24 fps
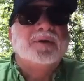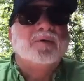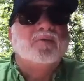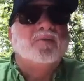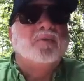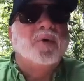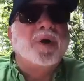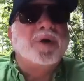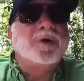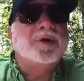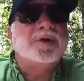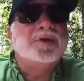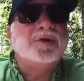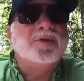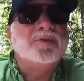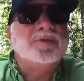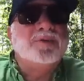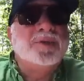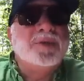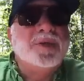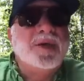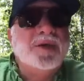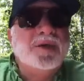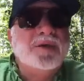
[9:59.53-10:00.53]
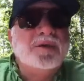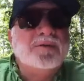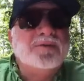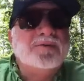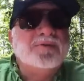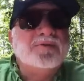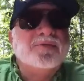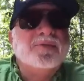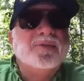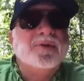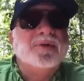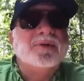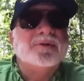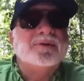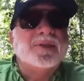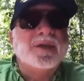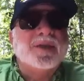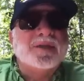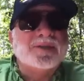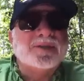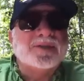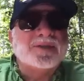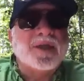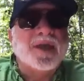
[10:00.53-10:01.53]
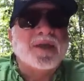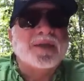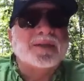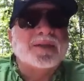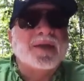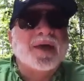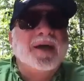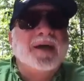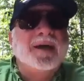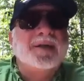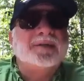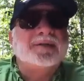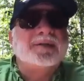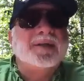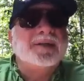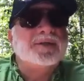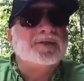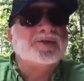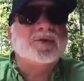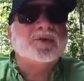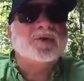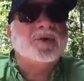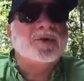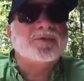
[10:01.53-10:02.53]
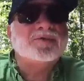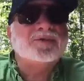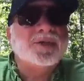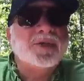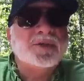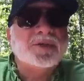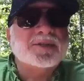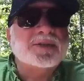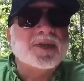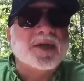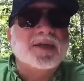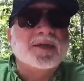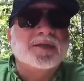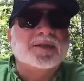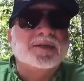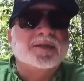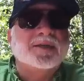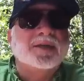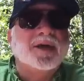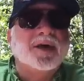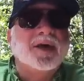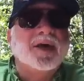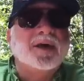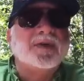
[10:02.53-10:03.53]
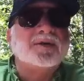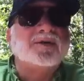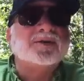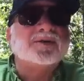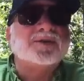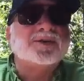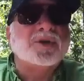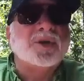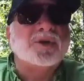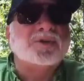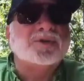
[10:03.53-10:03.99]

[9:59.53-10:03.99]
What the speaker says: where you live, things like that. These are all dictated under